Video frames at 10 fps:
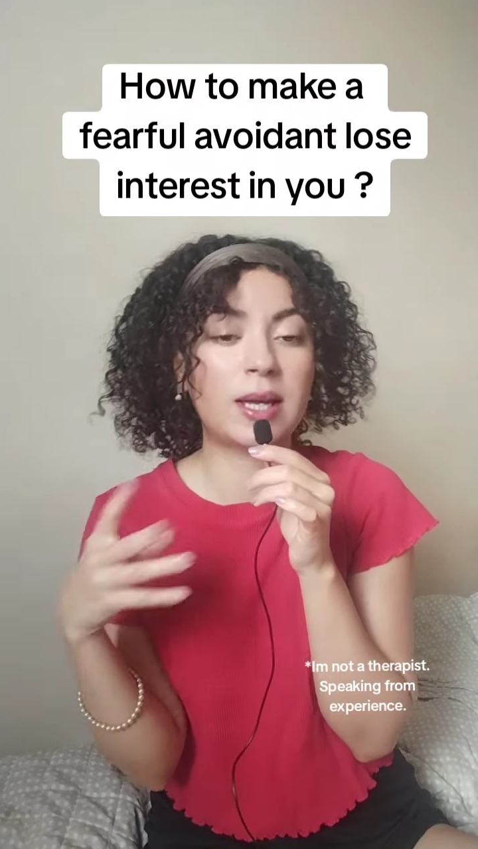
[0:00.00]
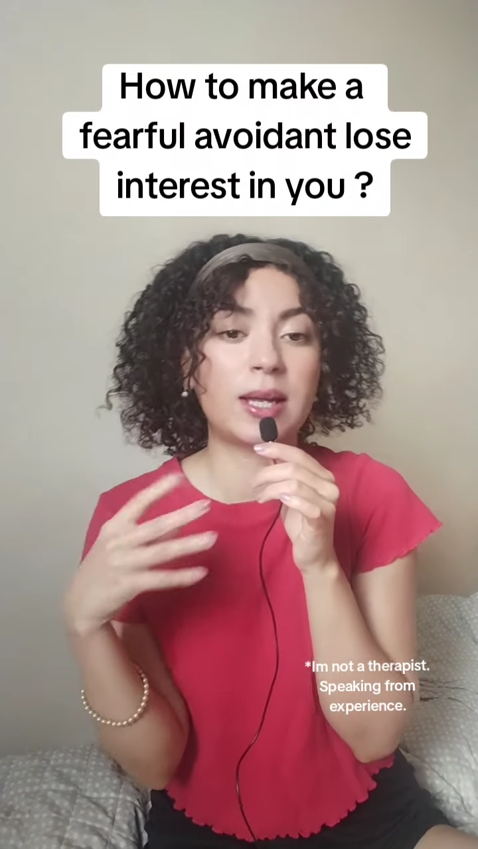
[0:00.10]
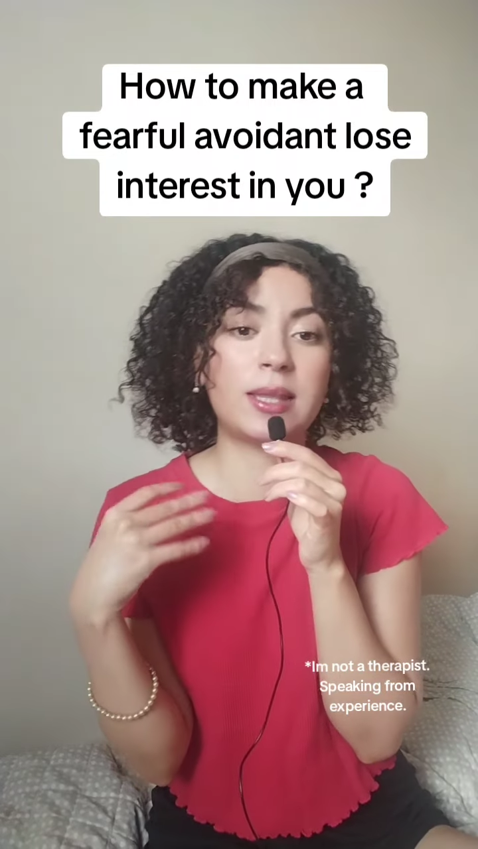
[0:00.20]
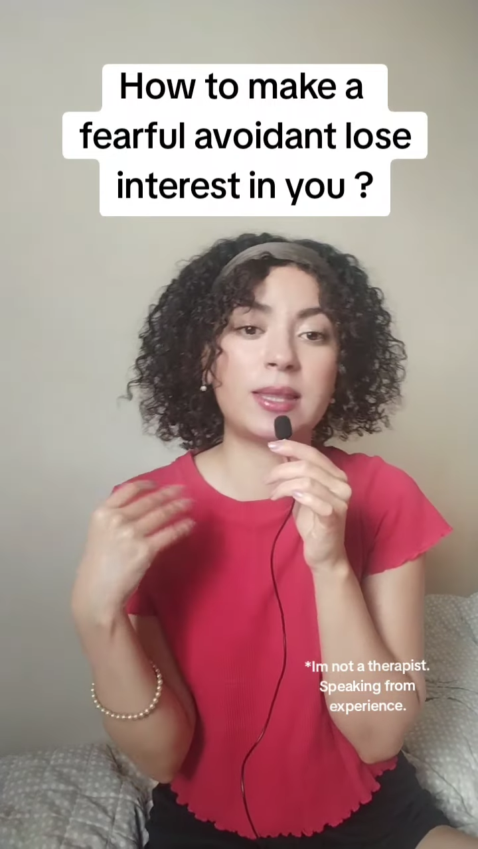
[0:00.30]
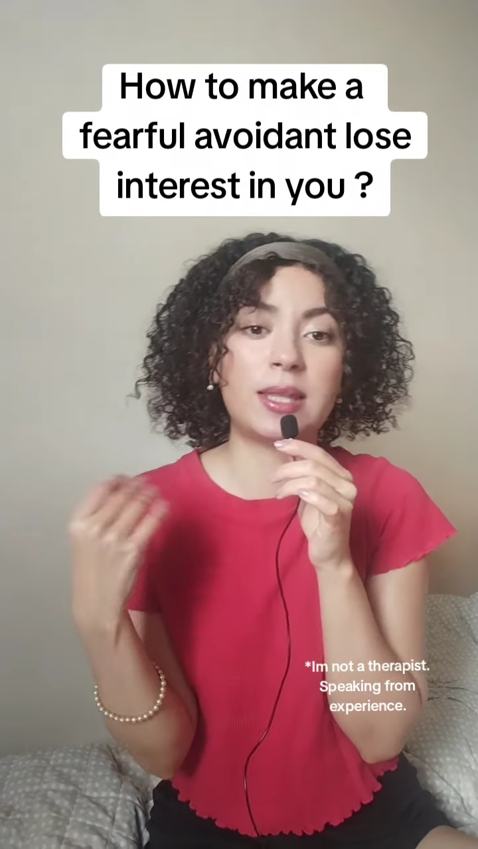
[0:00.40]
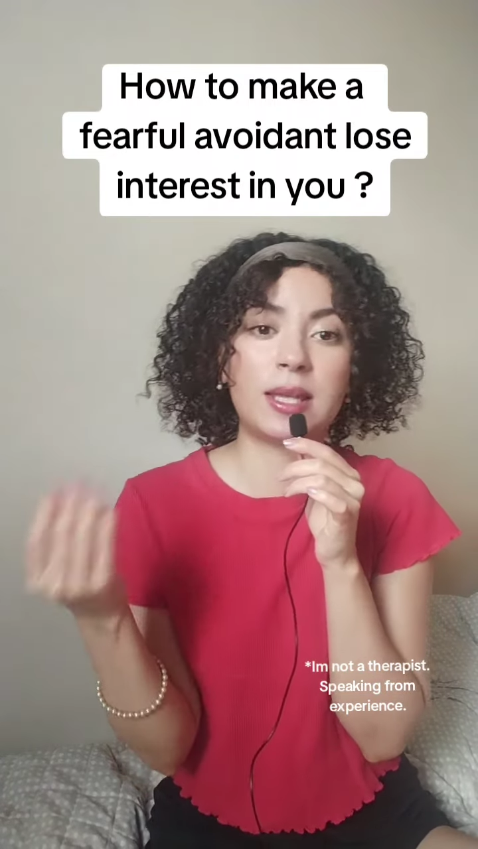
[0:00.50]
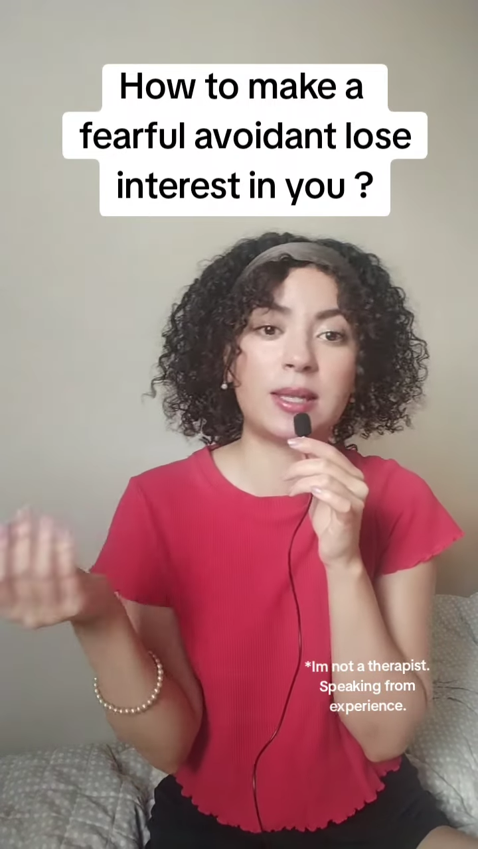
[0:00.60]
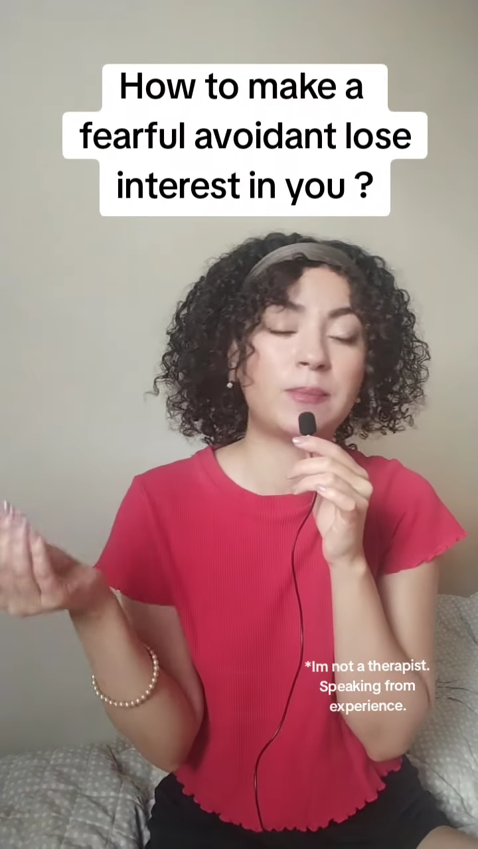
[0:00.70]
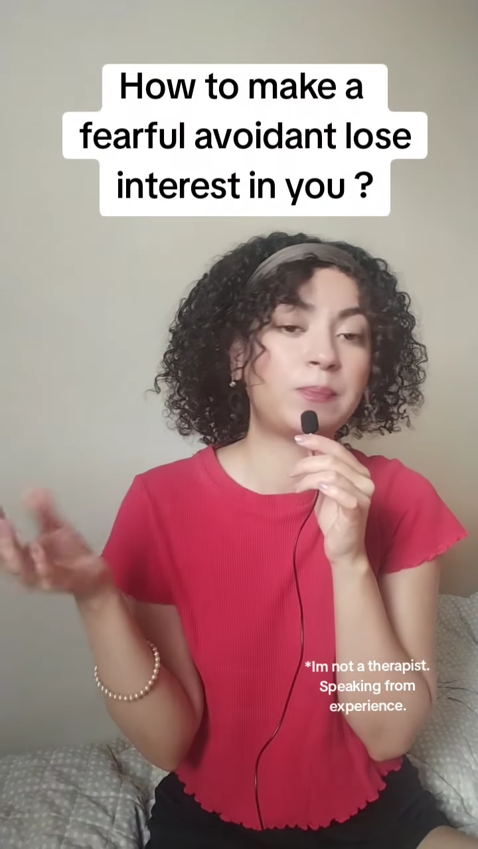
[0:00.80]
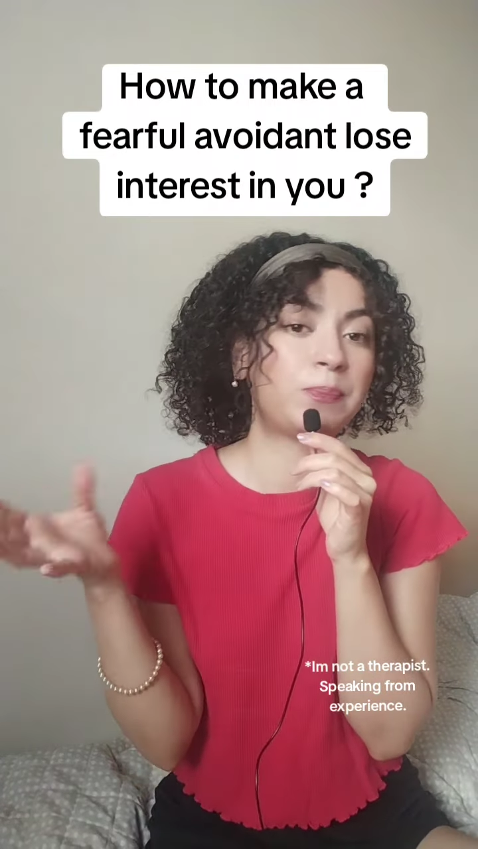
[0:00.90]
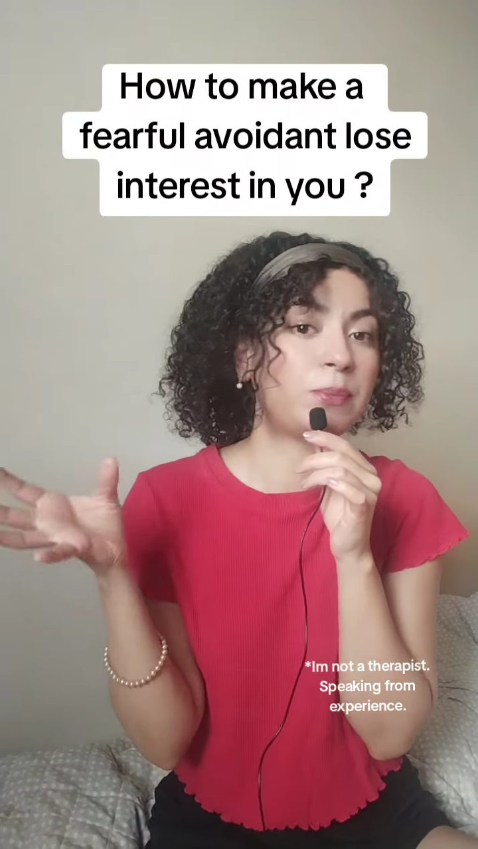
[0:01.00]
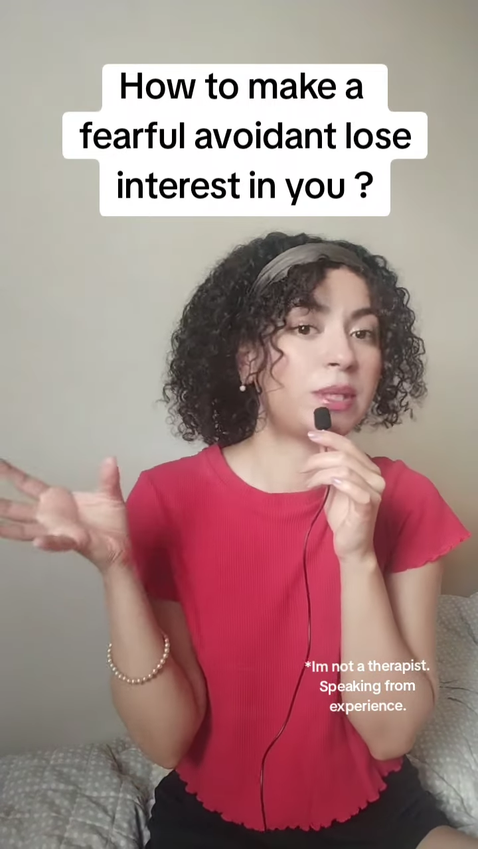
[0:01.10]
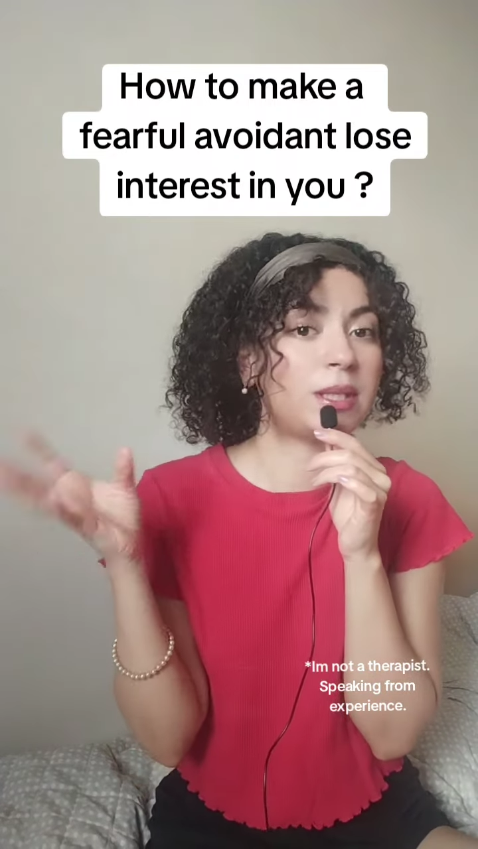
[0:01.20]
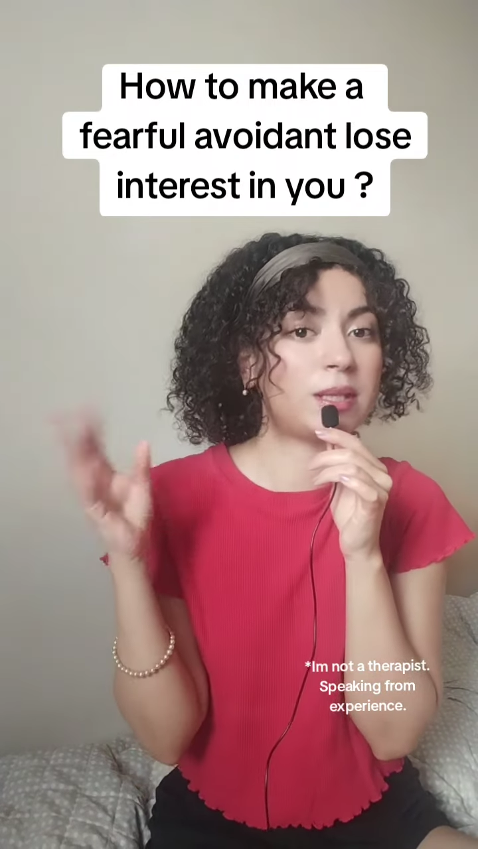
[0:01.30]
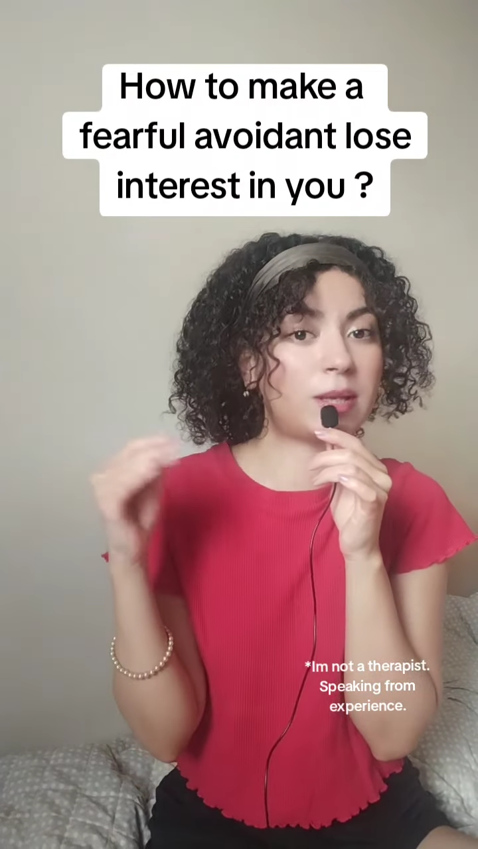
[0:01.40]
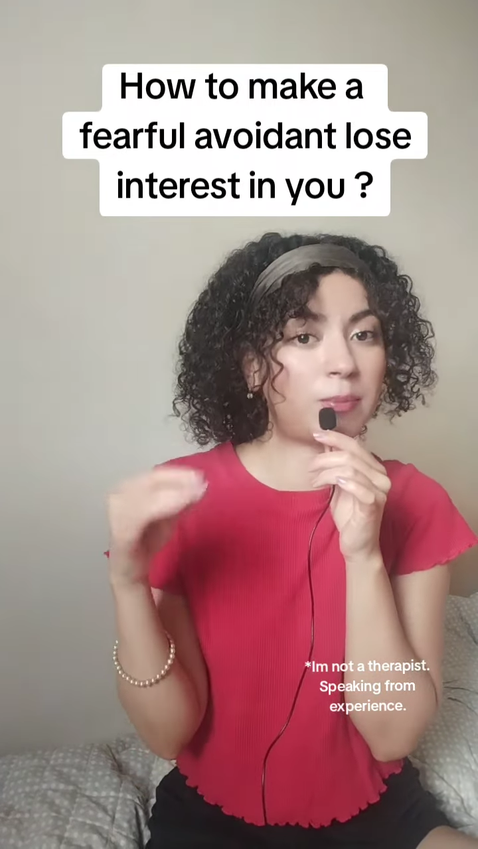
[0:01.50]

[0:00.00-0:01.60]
and then be